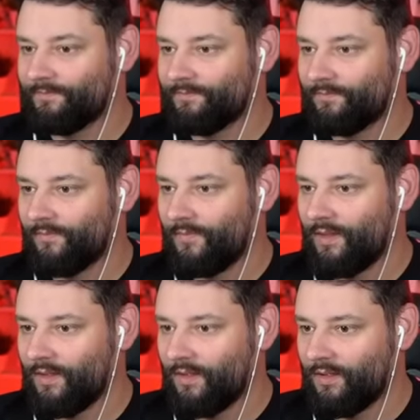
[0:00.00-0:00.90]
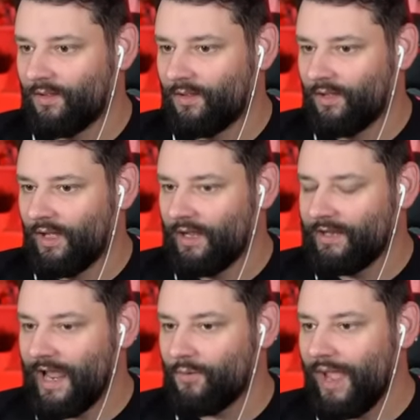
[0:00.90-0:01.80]
relax, and enjoy the
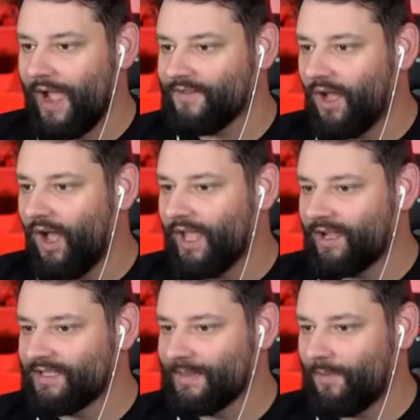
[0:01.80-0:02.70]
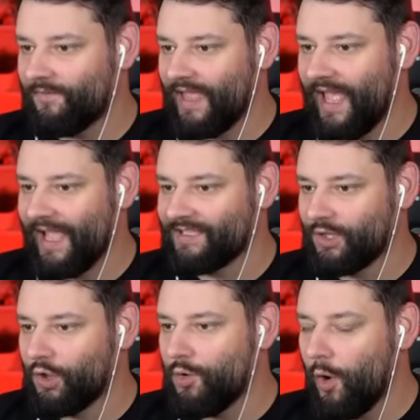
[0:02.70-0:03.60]
flight. Now you have the icons above their head,
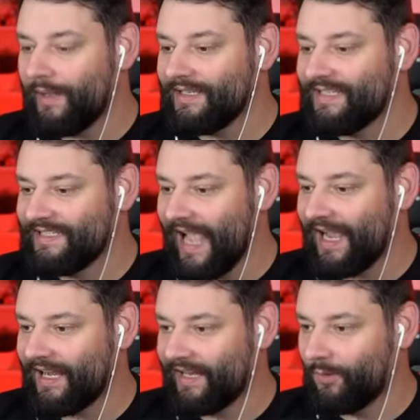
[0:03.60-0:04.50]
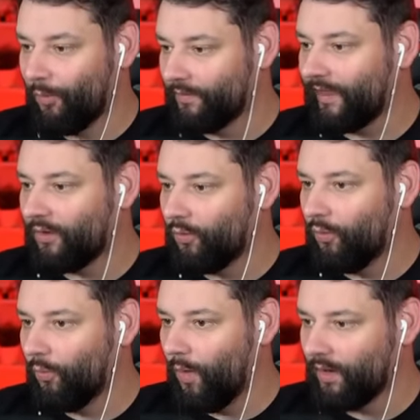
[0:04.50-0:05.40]
so you know exactly what they
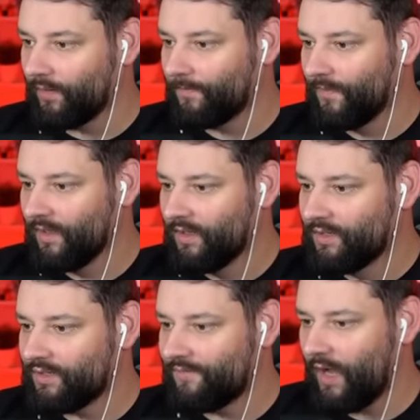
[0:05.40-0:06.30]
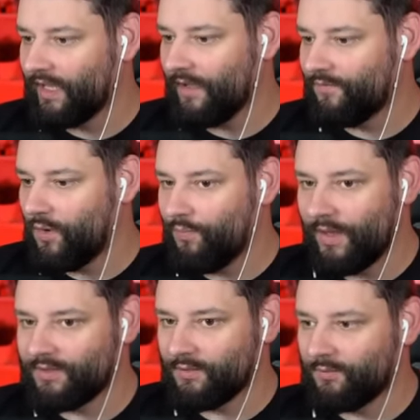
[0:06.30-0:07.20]
all want. So if I give you
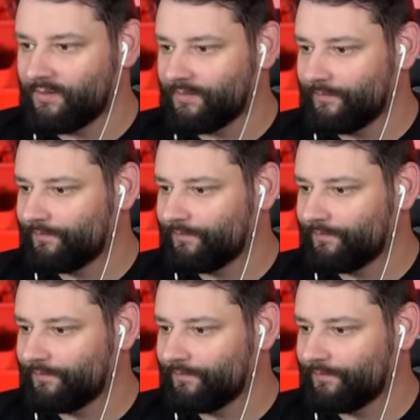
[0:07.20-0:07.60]
pretzels,